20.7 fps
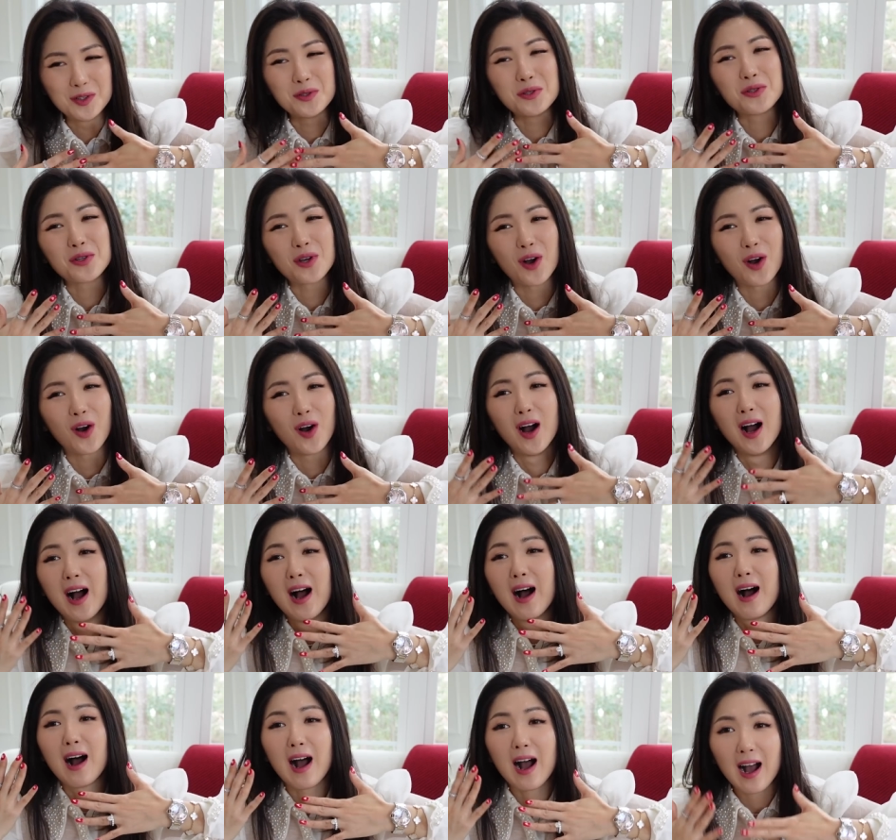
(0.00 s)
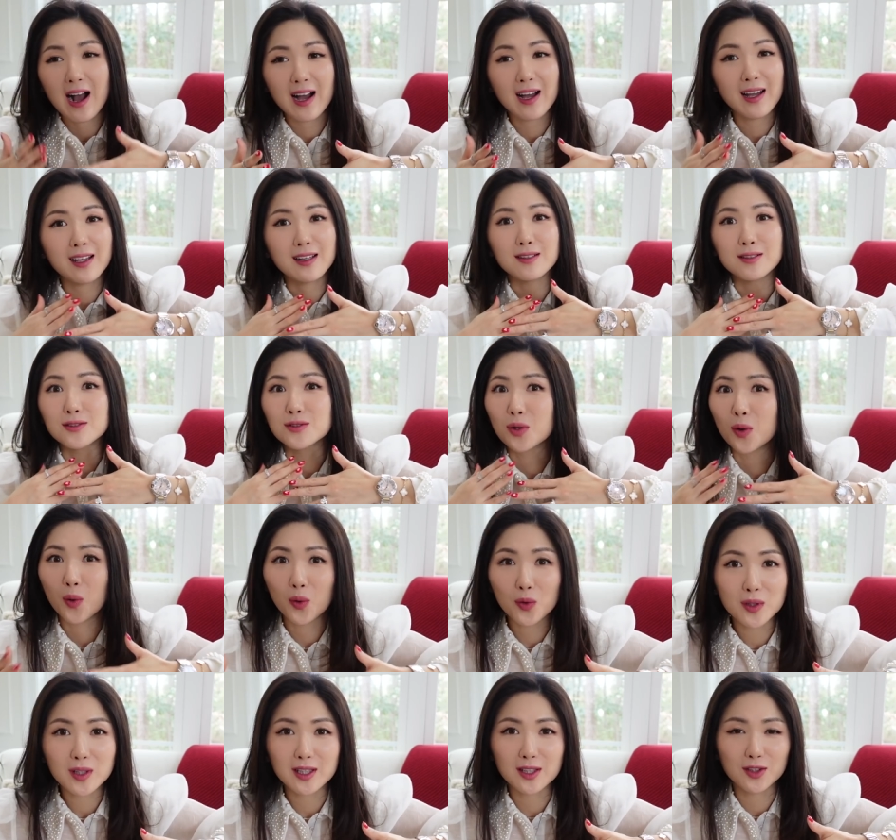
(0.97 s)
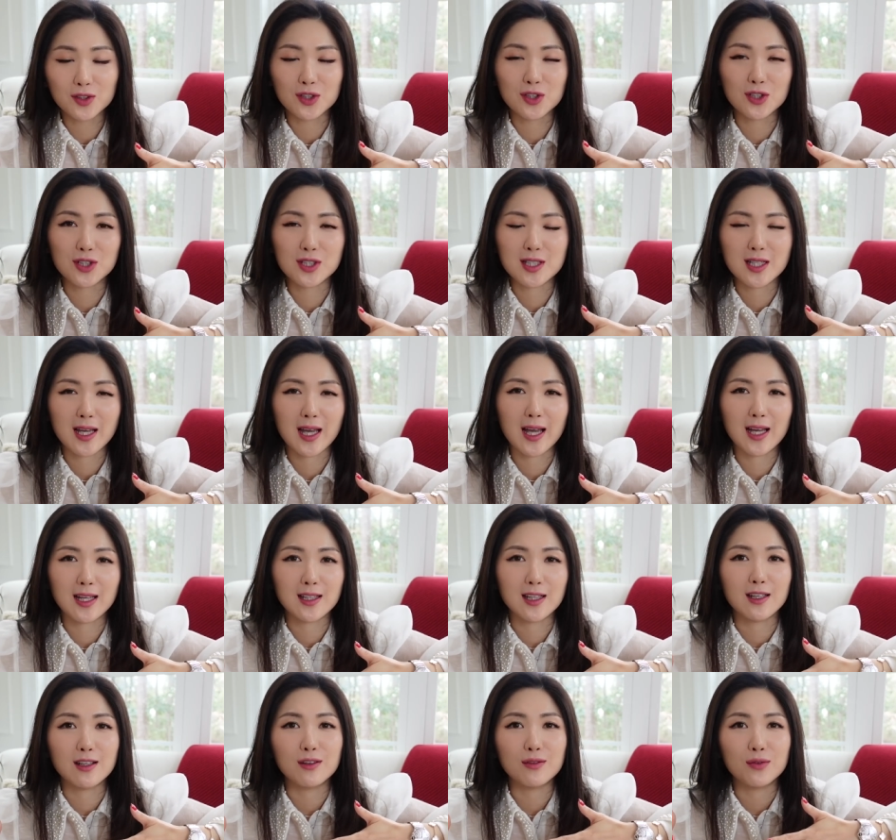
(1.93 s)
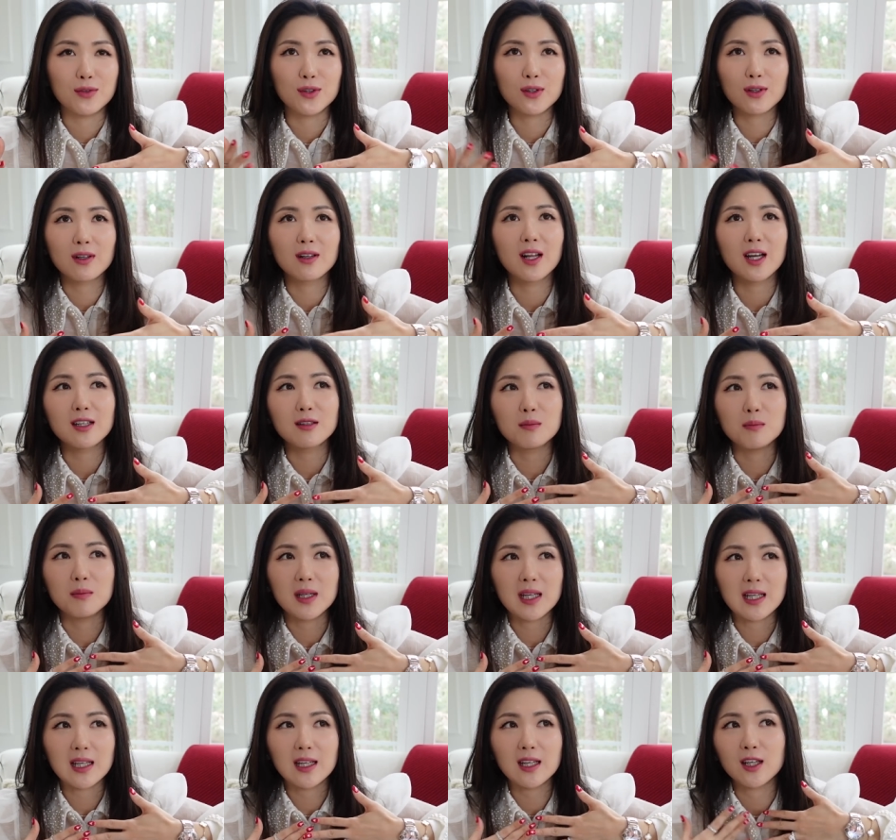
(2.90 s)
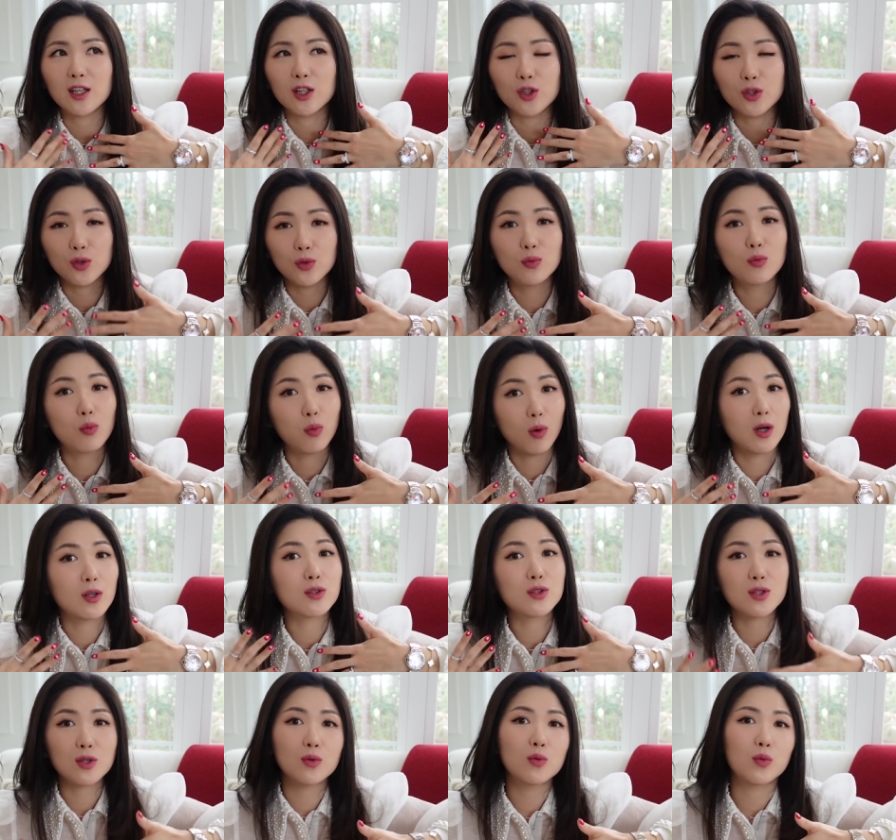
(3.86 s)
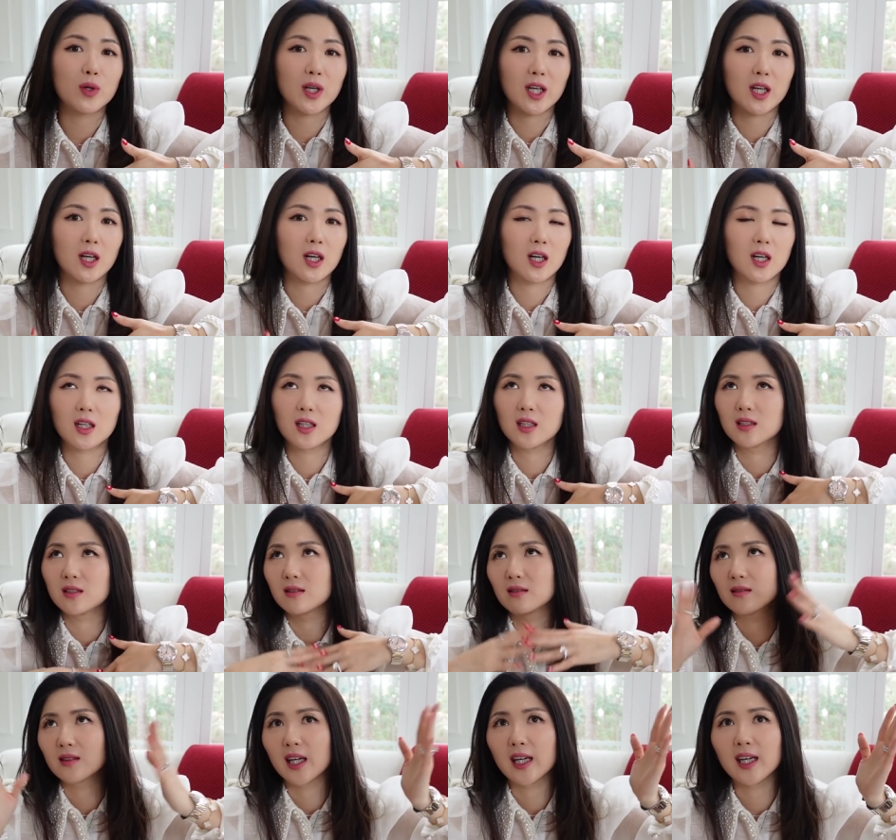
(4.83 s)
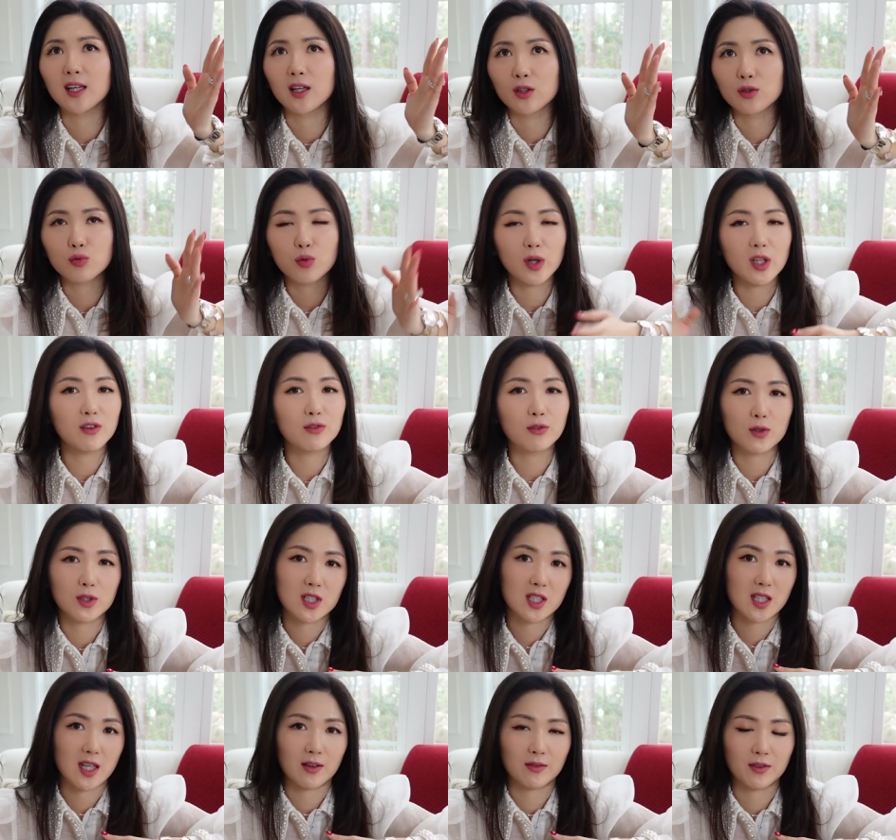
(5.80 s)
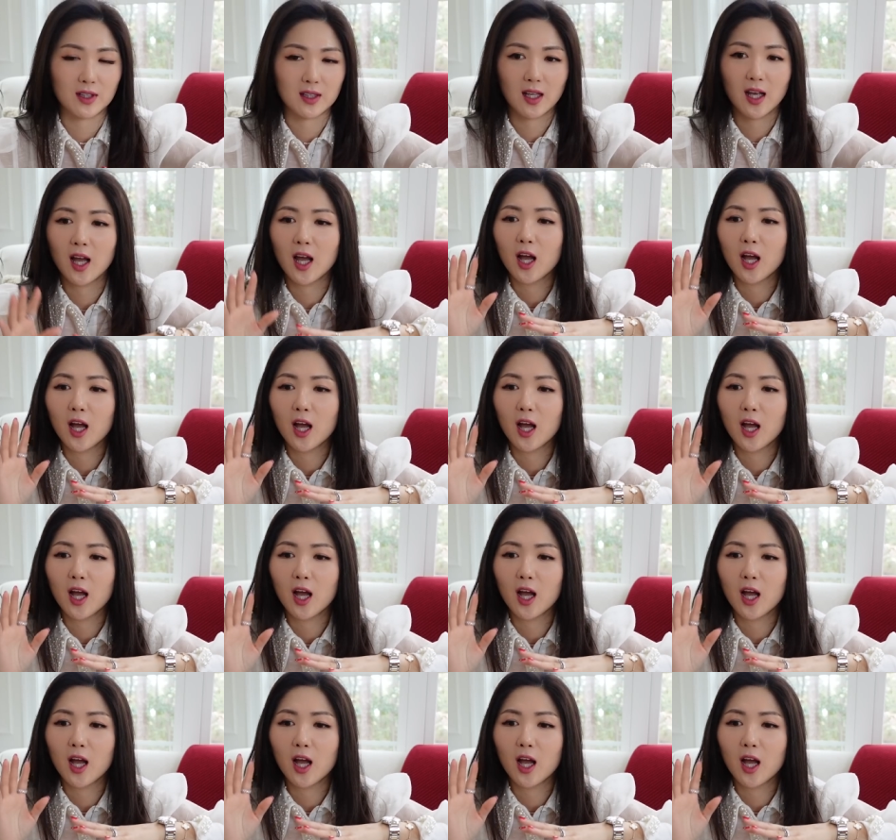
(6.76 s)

So I totally understand if you're like me, you want to wear like twenty-four seven.